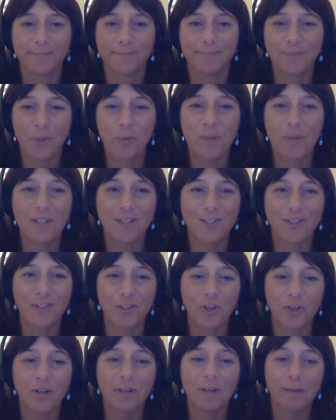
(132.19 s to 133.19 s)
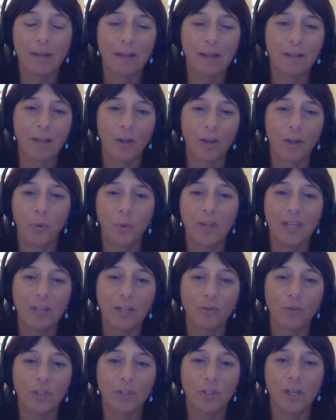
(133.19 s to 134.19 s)
who wants to start a, a quick
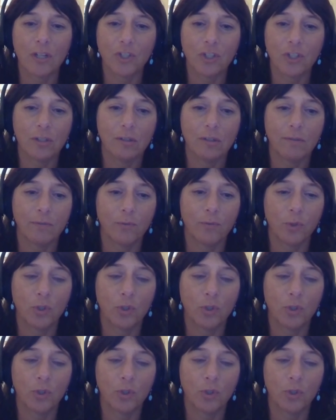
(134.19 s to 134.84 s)
introduction of